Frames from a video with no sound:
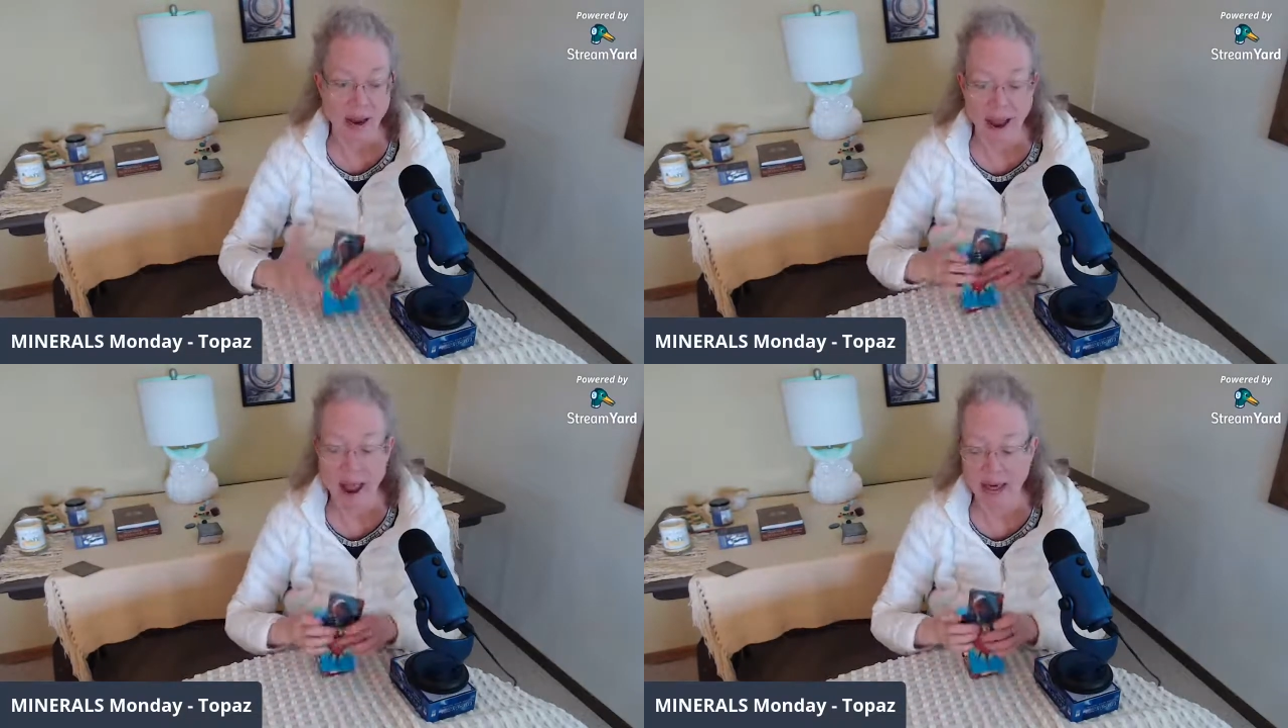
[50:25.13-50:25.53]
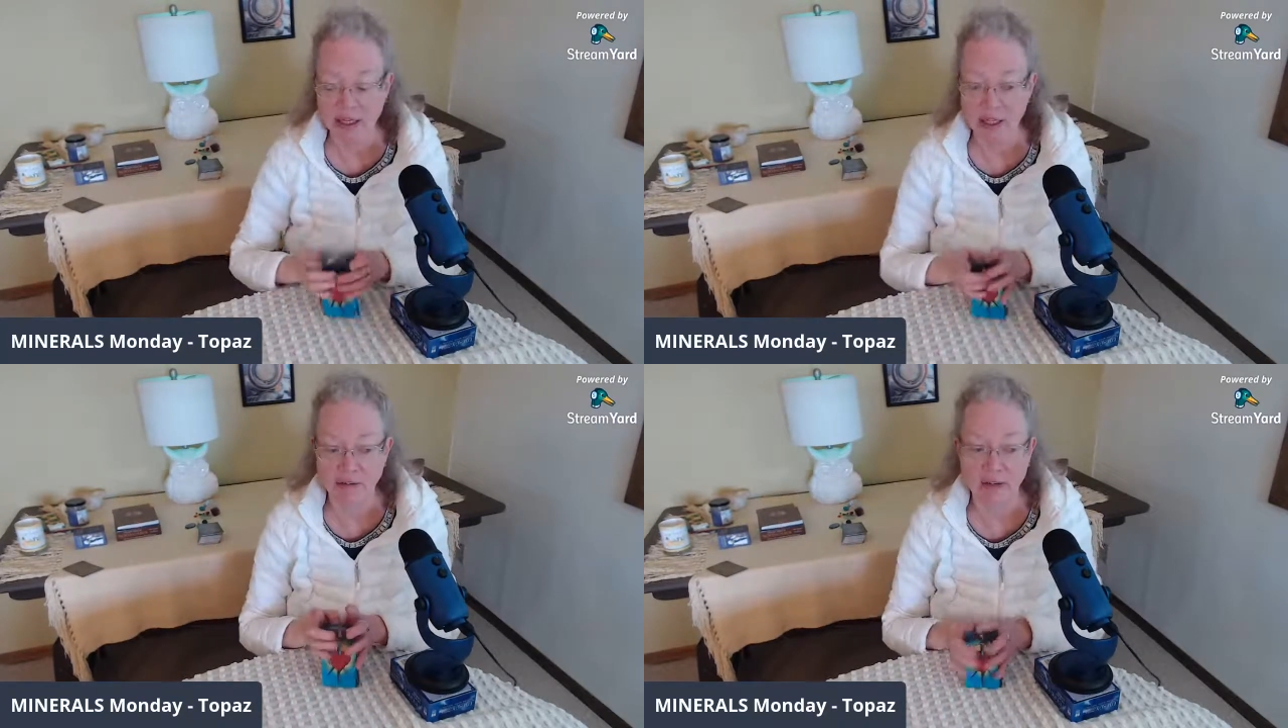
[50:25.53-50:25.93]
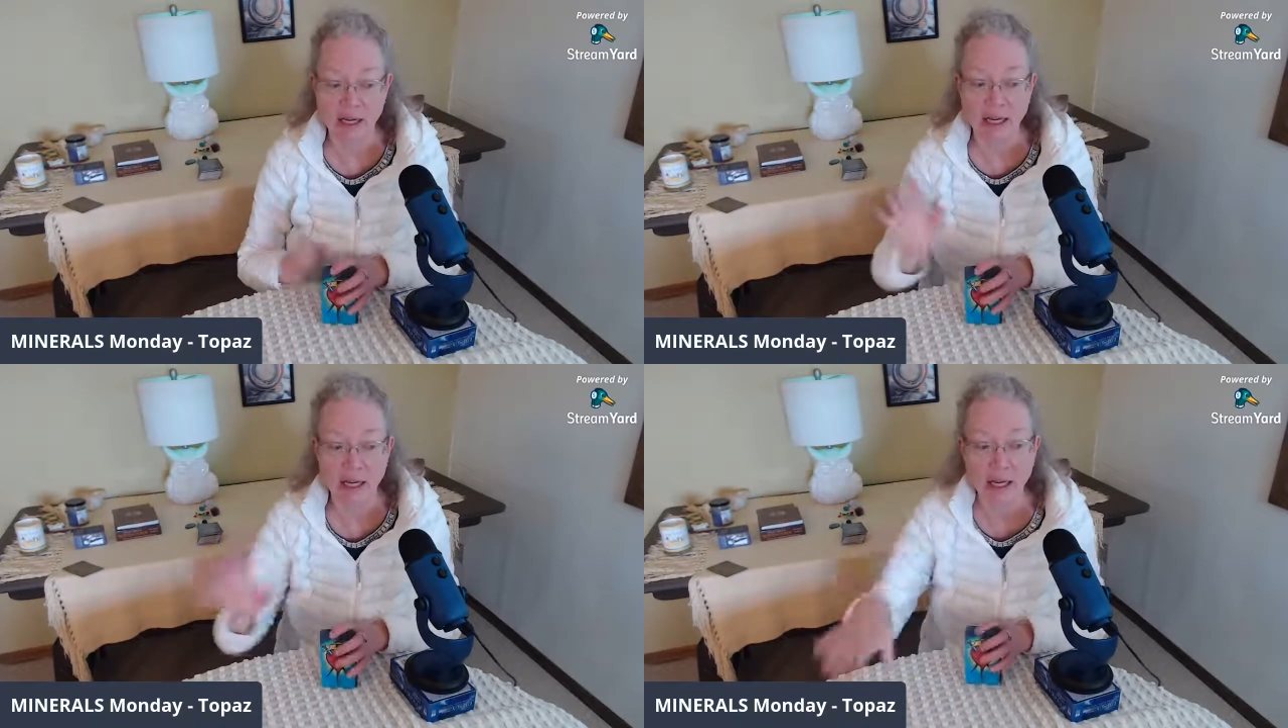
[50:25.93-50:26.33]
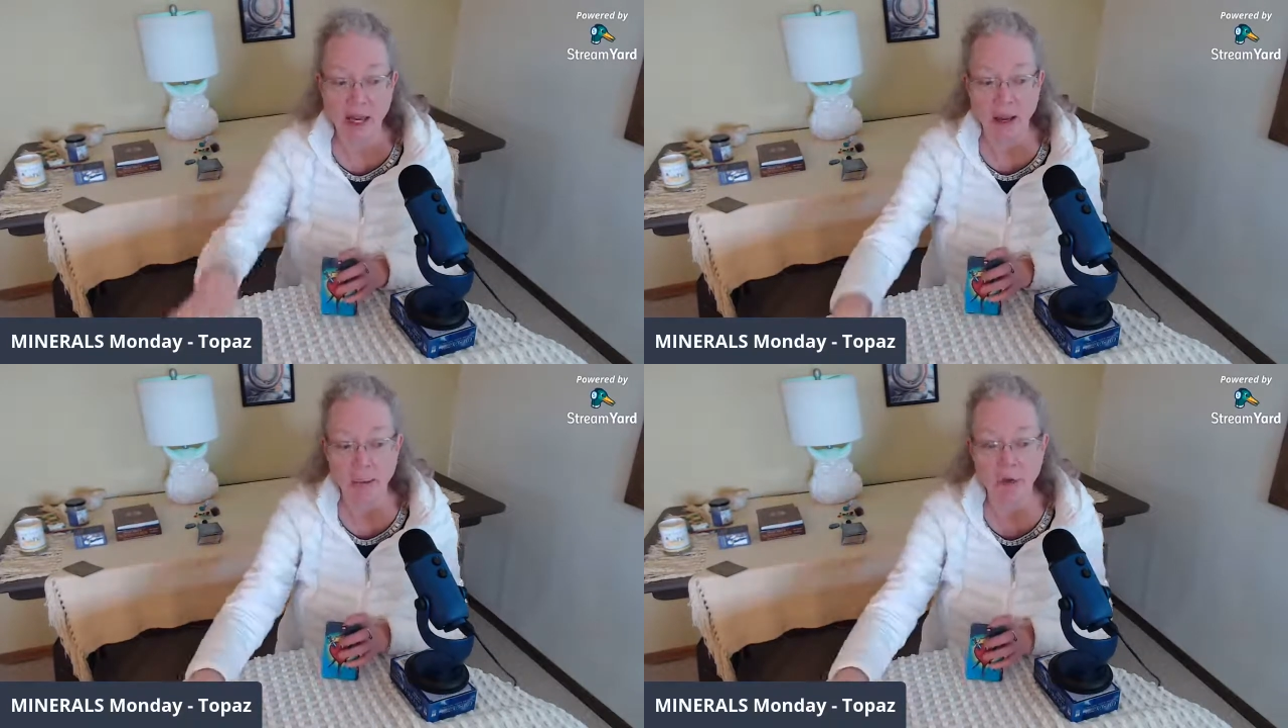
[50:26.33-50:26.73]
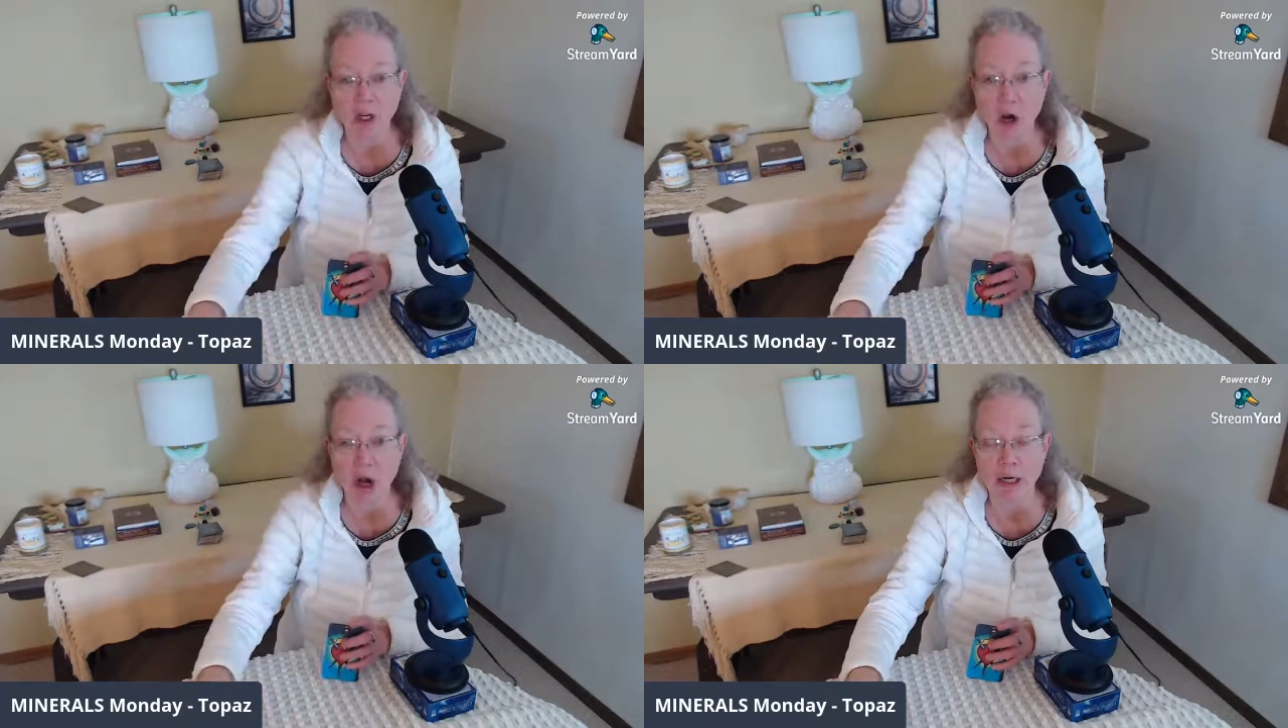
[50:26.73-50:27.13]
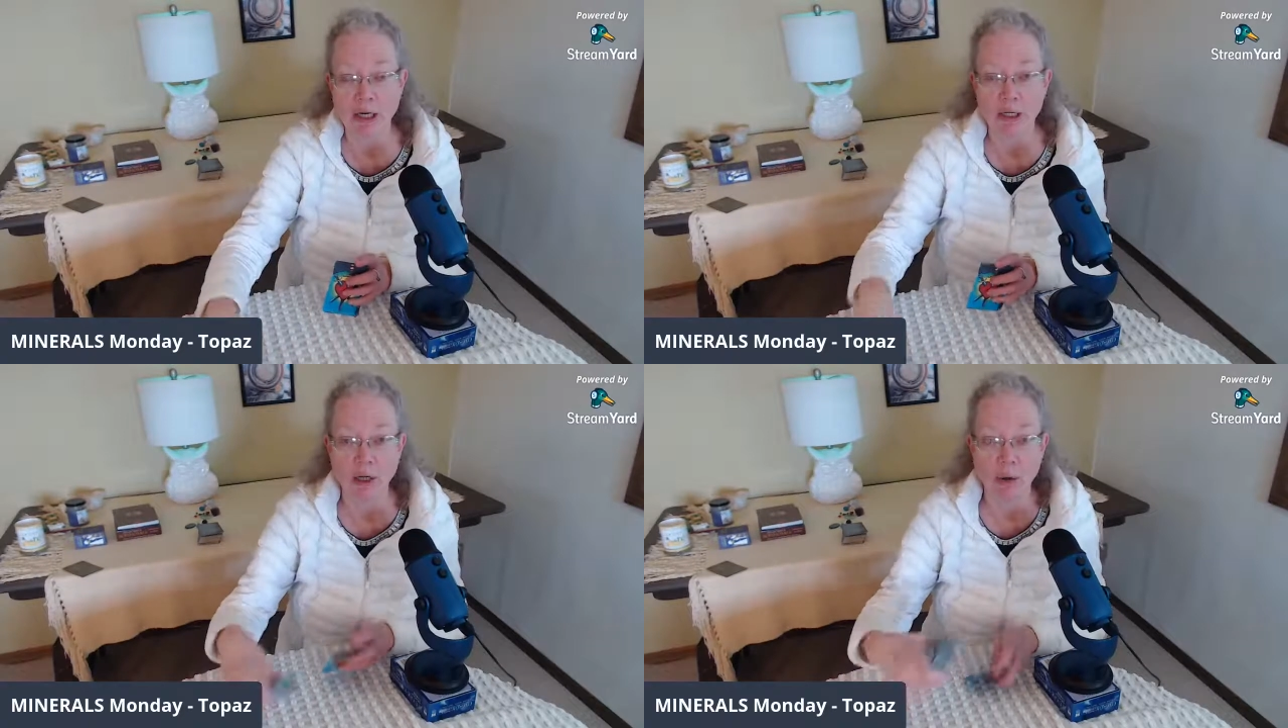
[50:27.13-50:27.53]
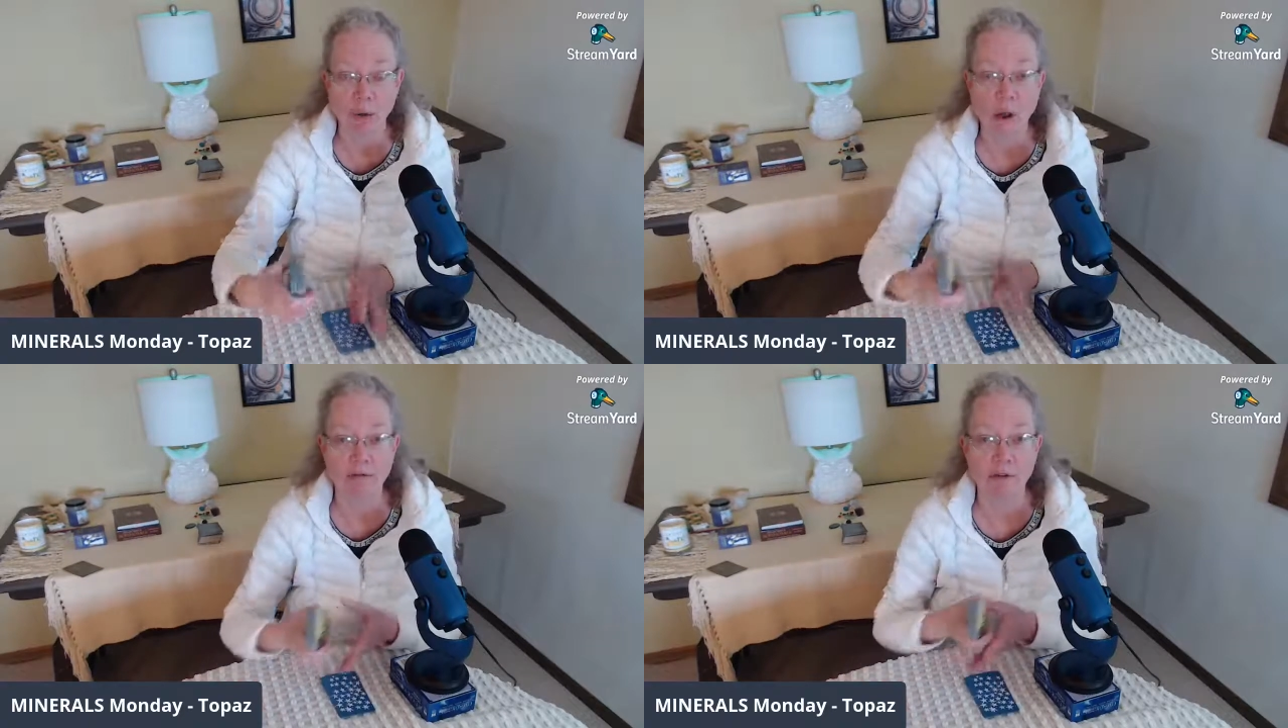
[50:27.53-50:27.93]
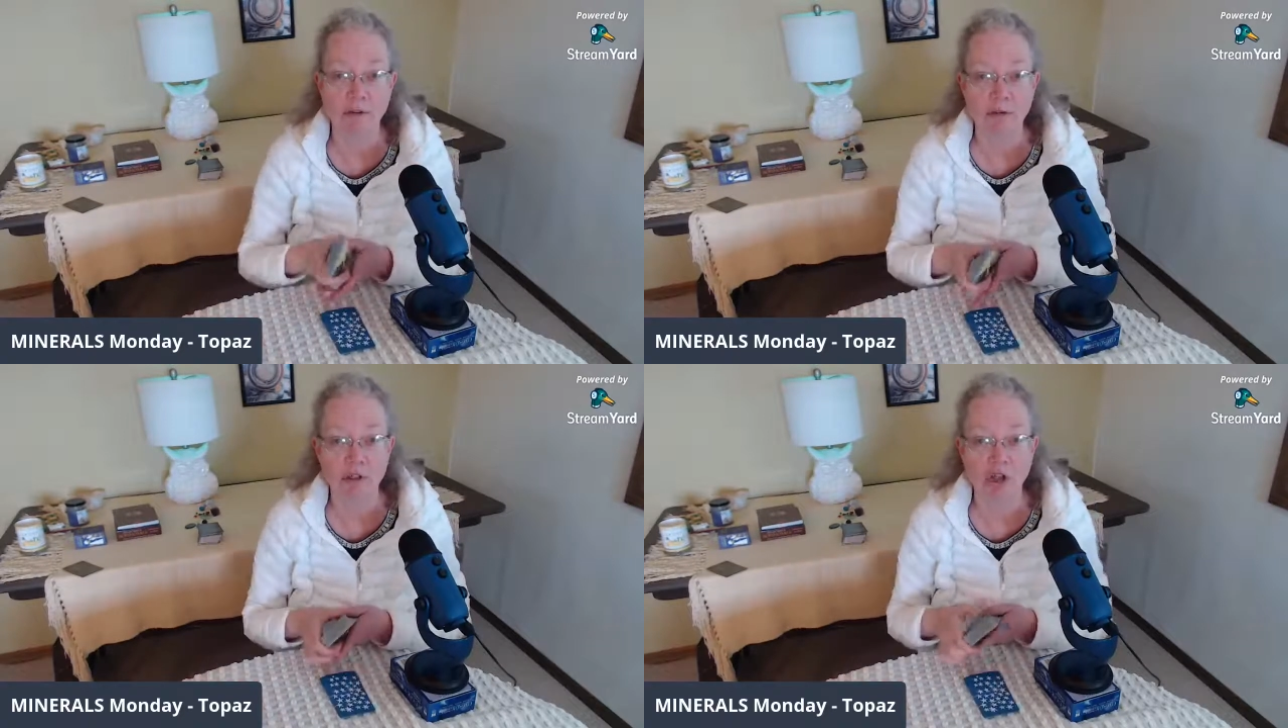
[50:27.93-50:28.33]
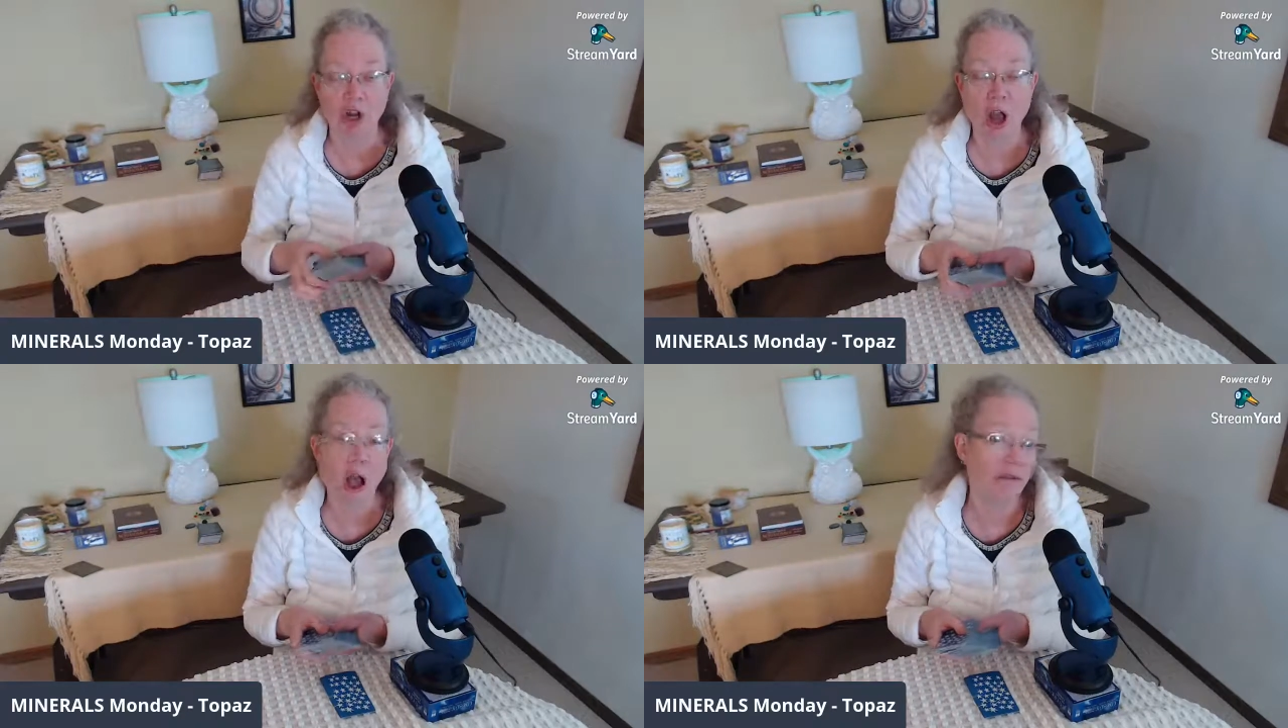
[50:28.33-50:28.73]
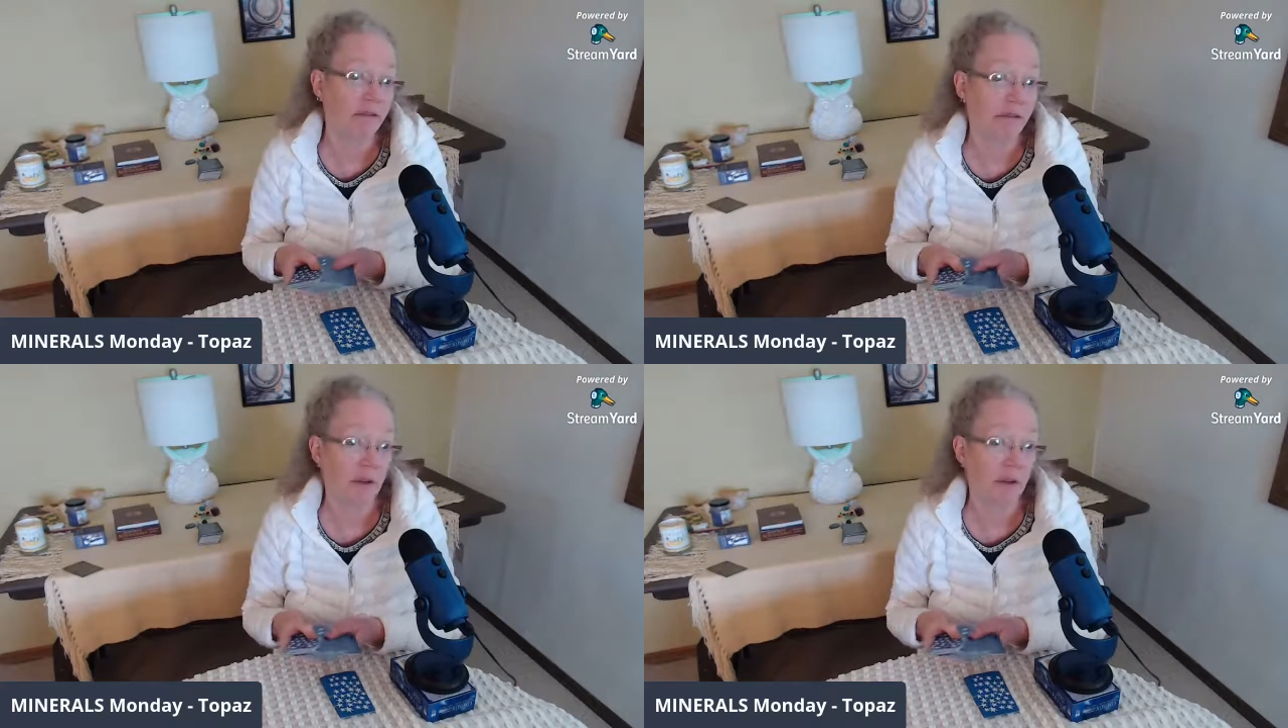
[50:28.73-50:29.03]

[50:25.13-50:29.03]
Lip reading: activity regarding whoever took off